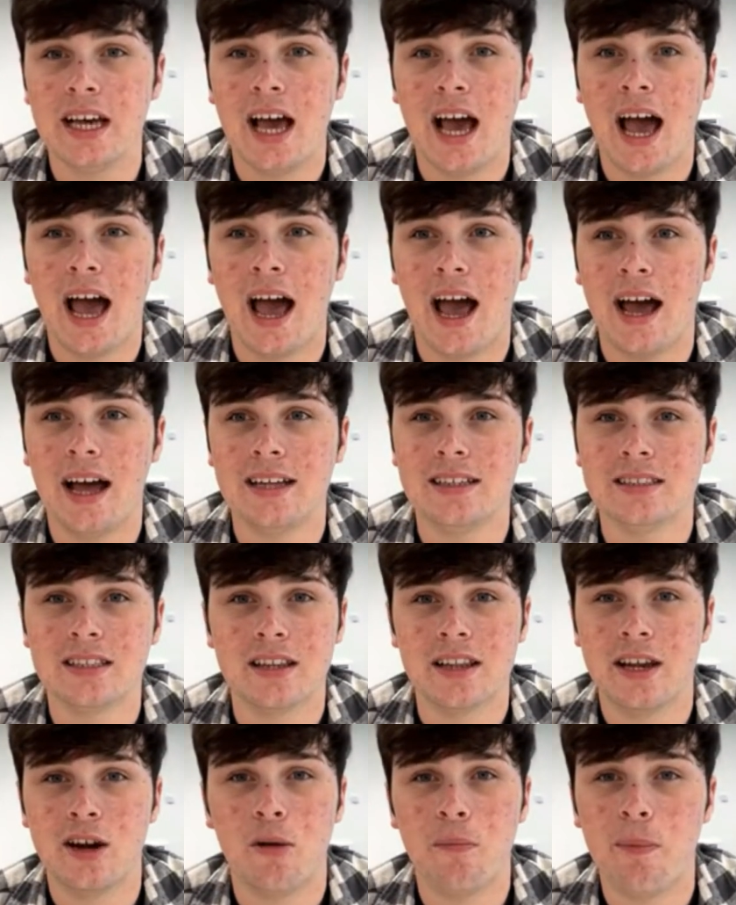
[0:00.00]
And
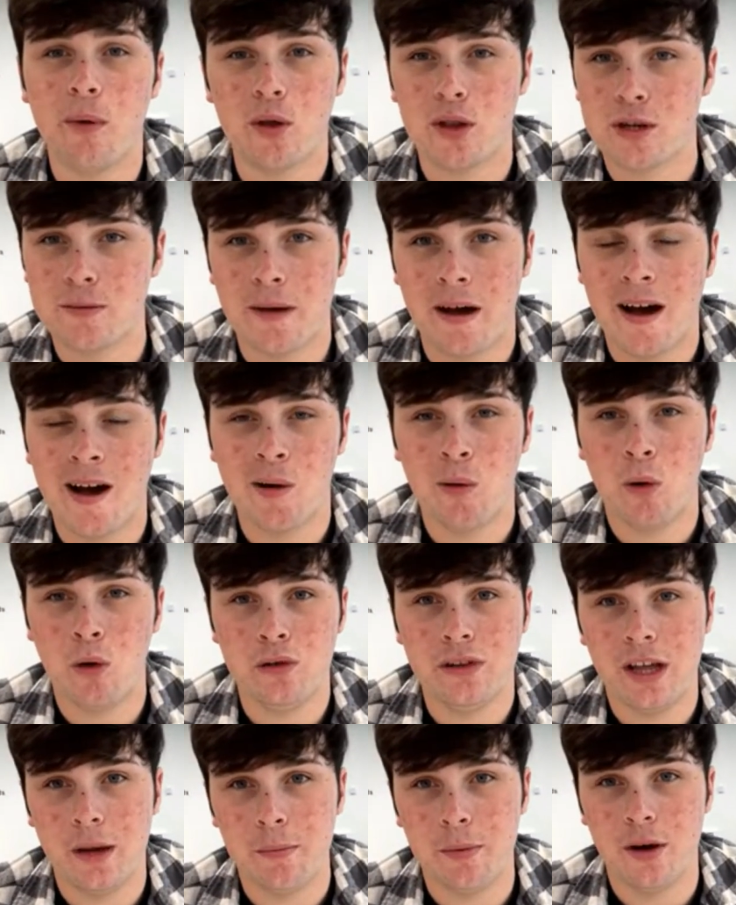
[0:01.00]
they're not bothered about how
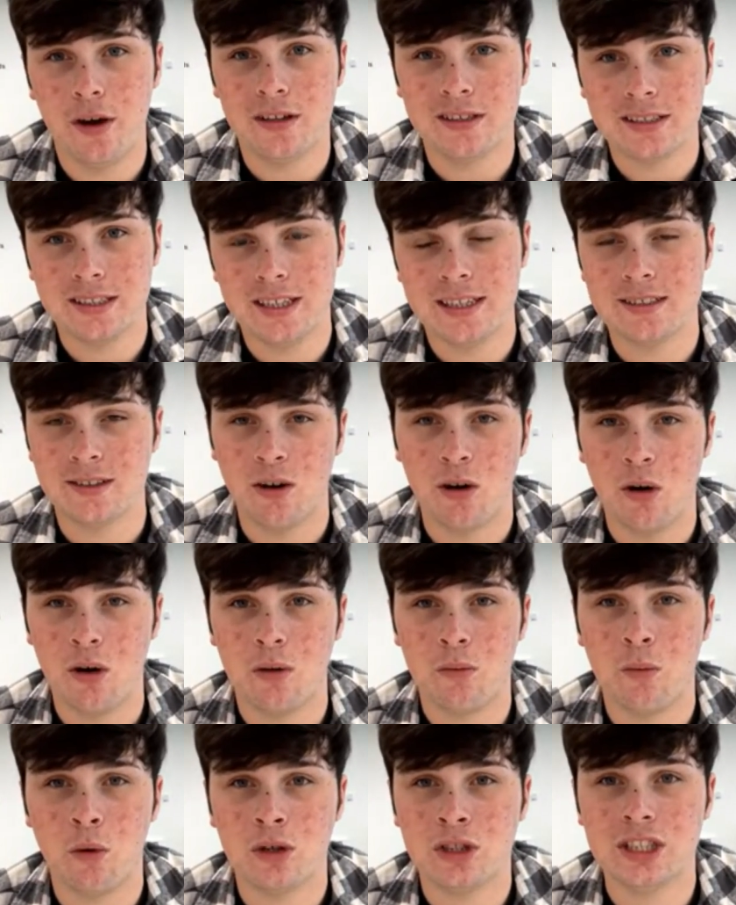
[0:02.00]
old that person is, or
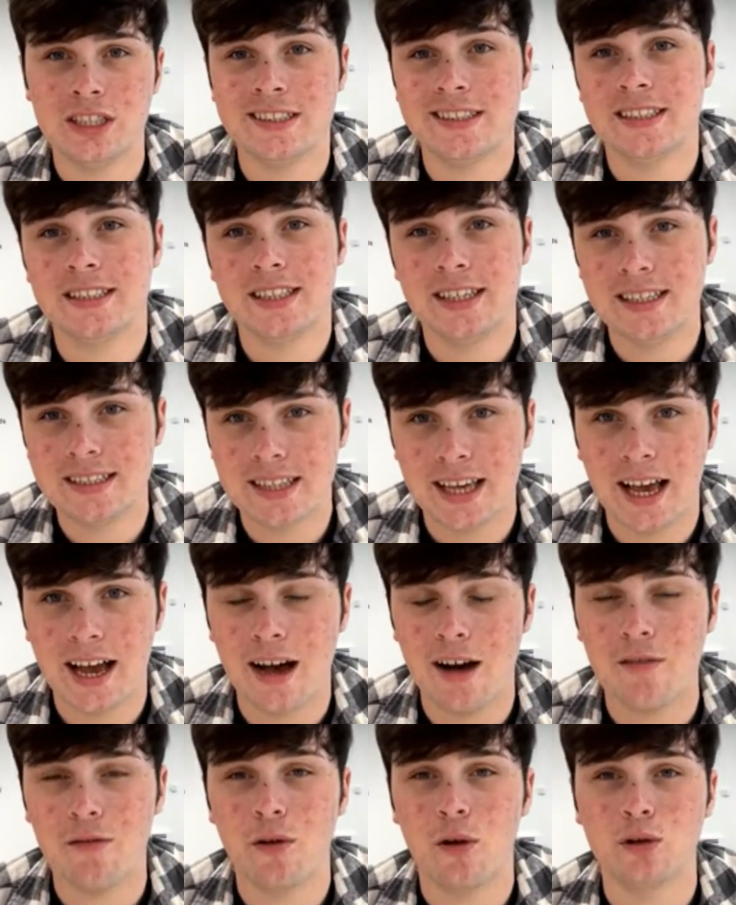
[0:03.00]
what GCSEs they
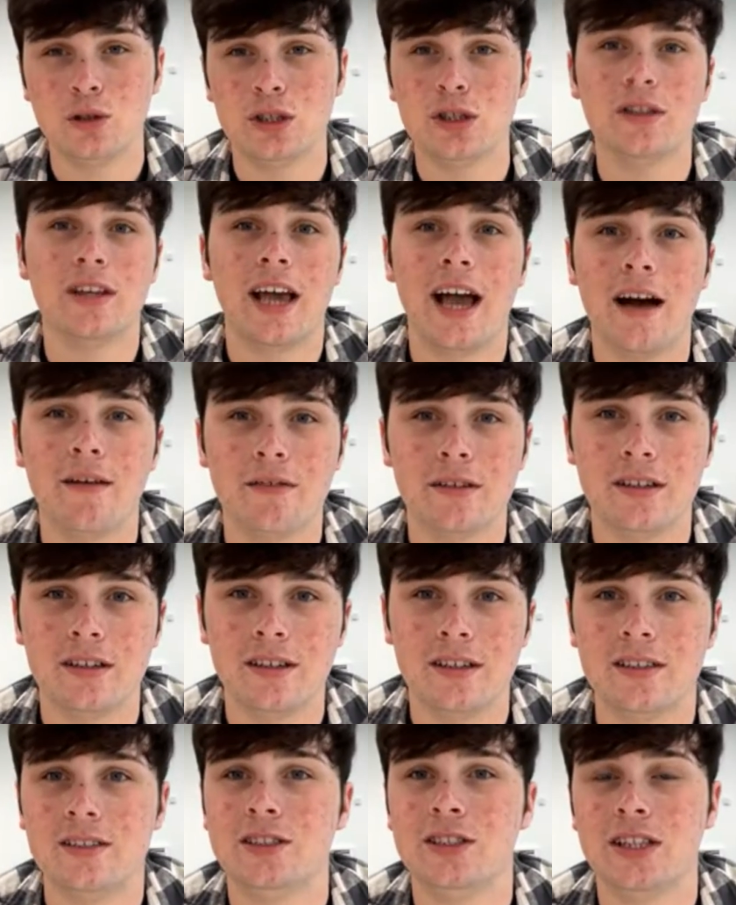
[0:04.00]
have, or do they have an
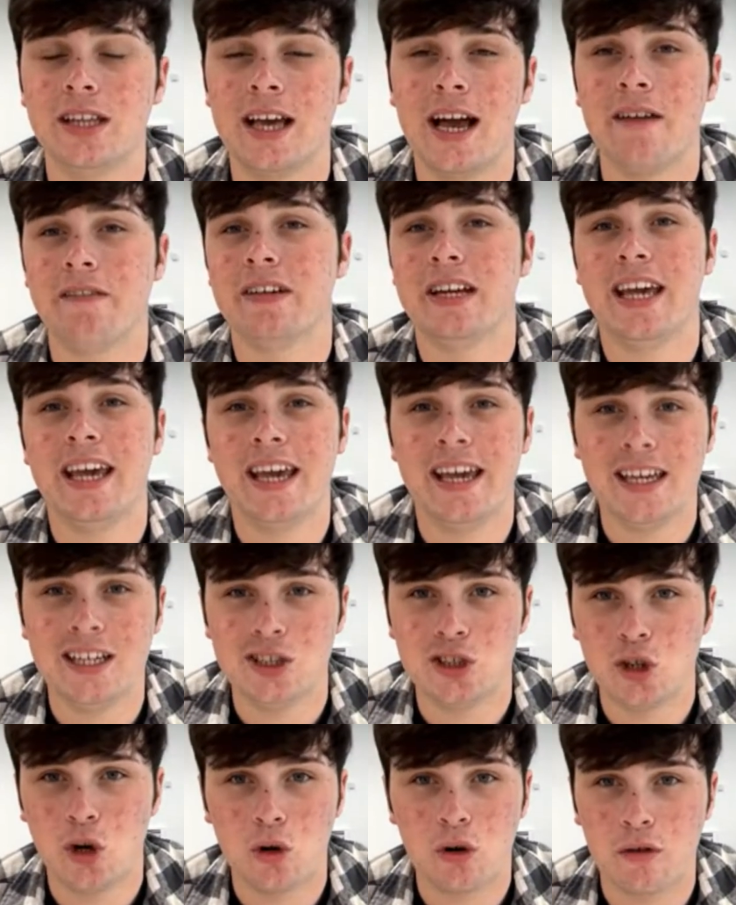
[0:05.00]
A in
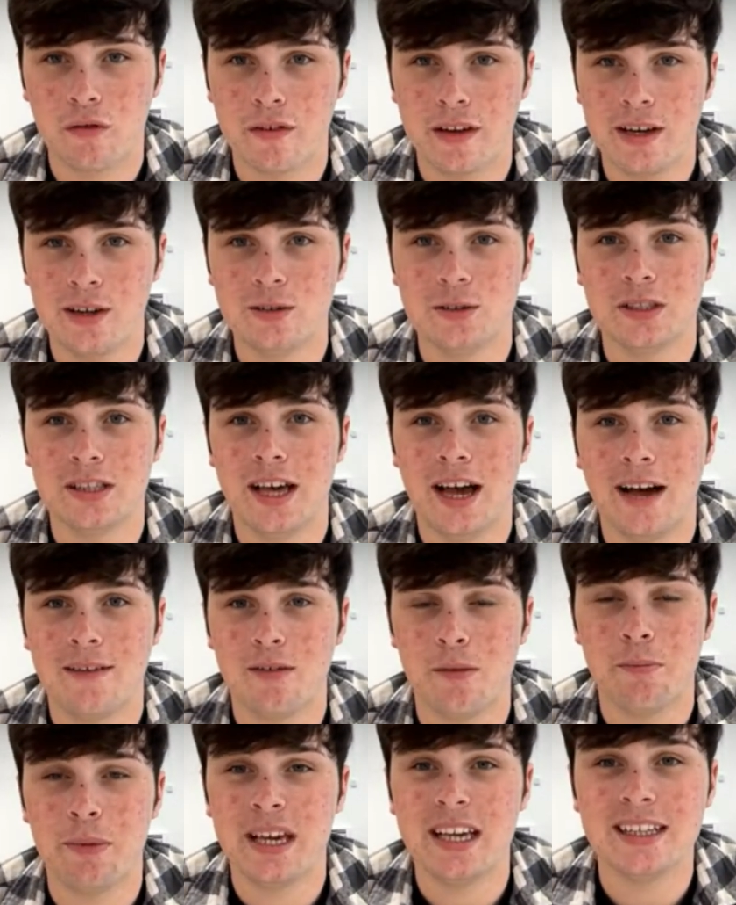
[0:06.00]
geography, or do they have a
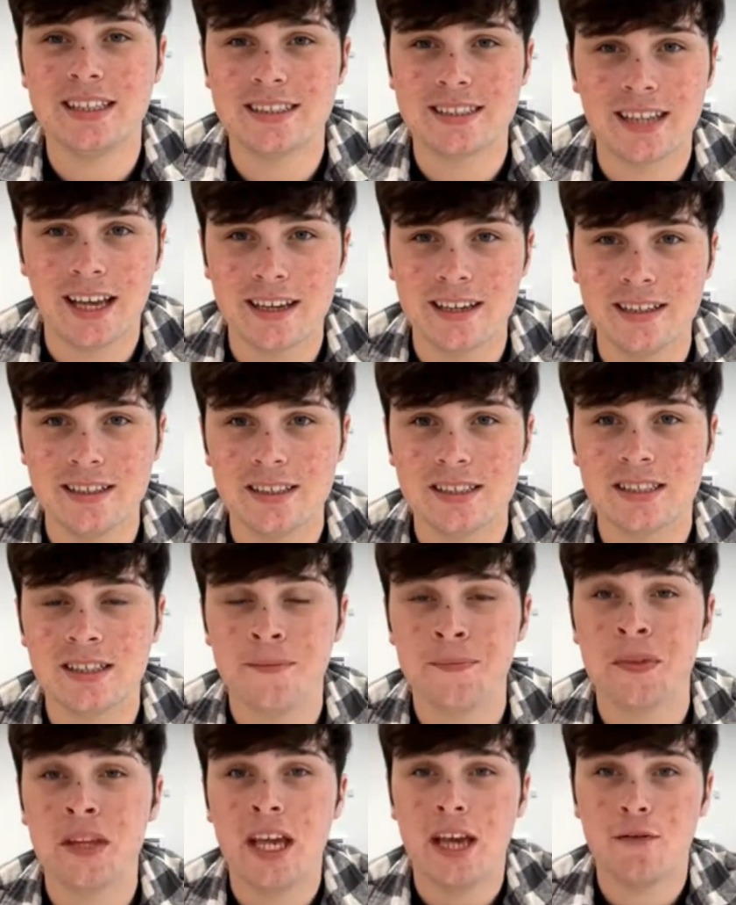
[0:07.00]
B in science.
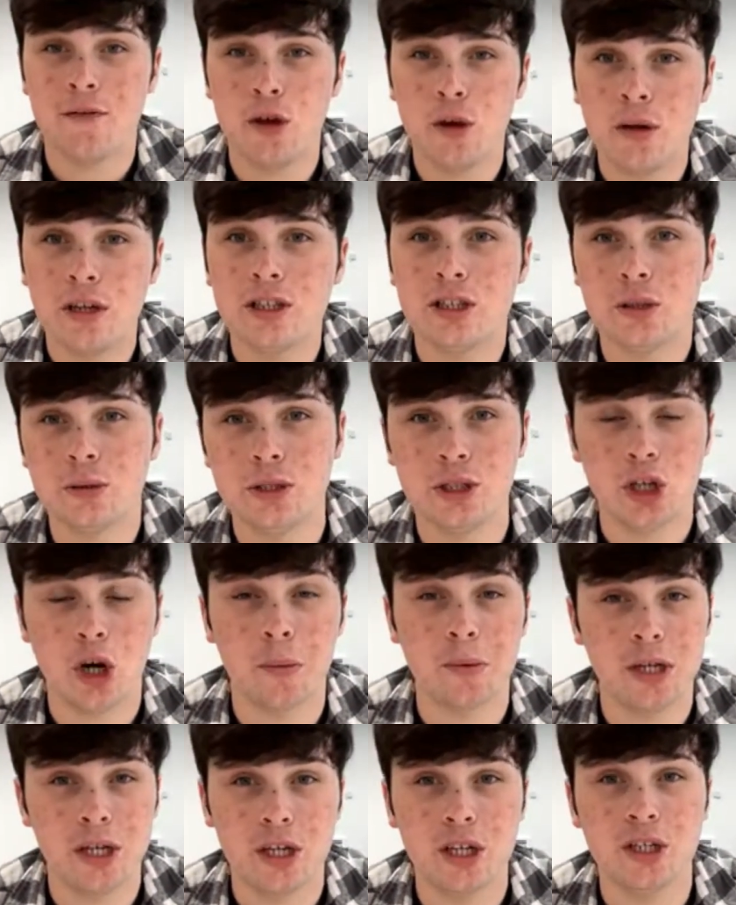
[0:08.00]
If you can do a job
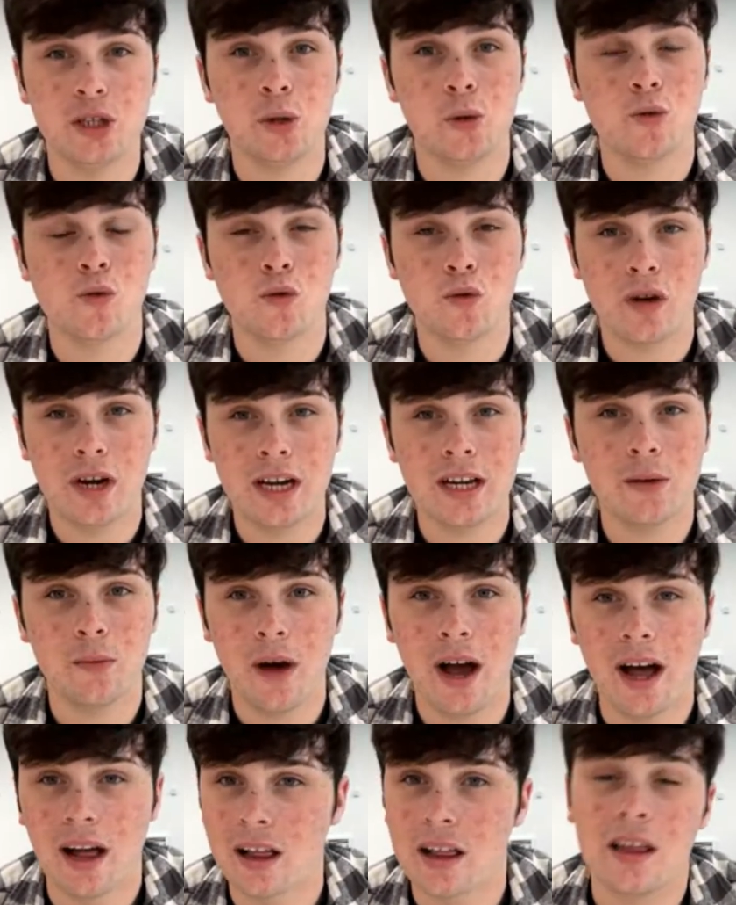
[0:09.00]
and you can do it really
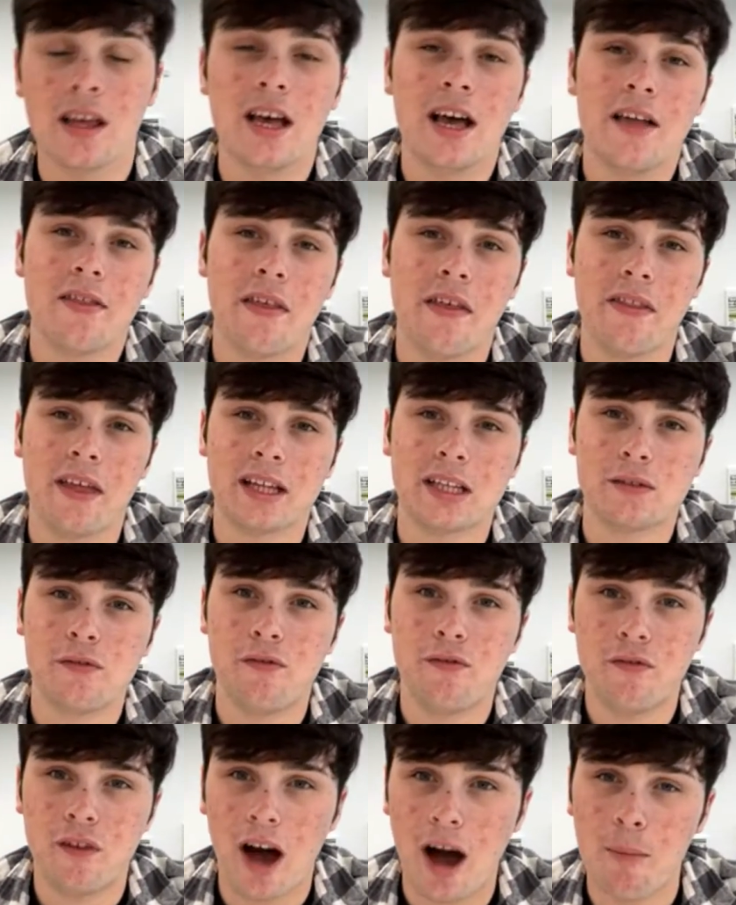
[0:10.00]
well, then that's
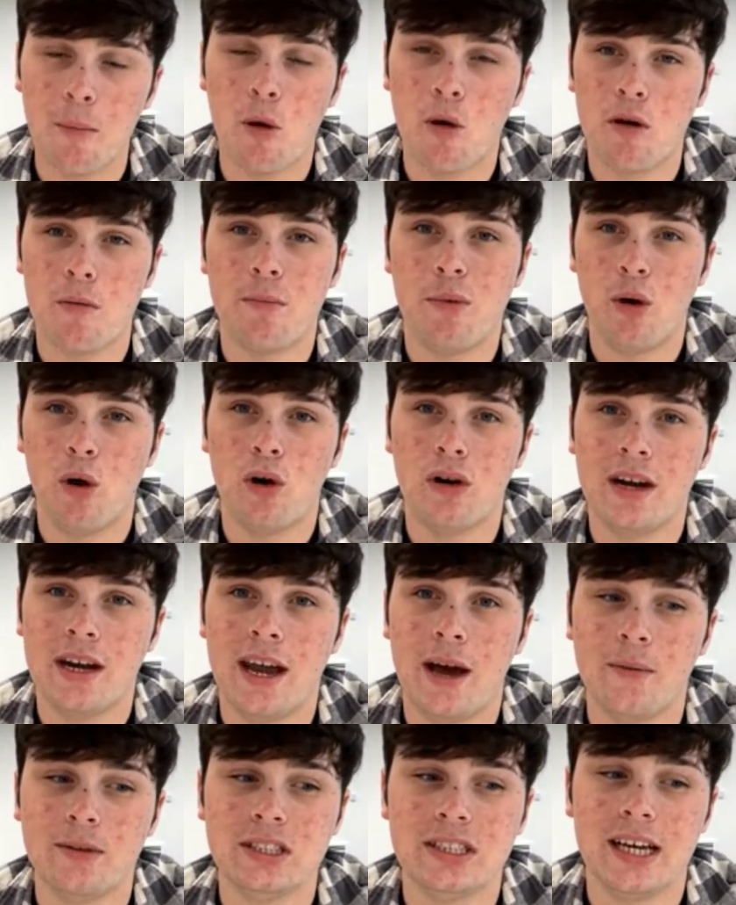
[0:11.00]
far more important
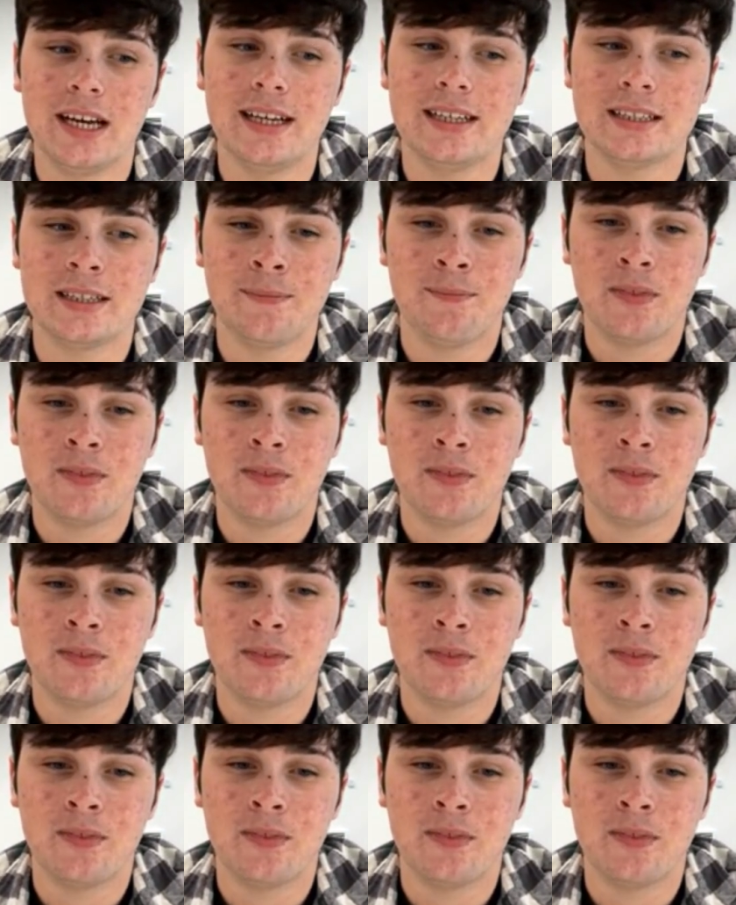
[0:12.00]
nowadays.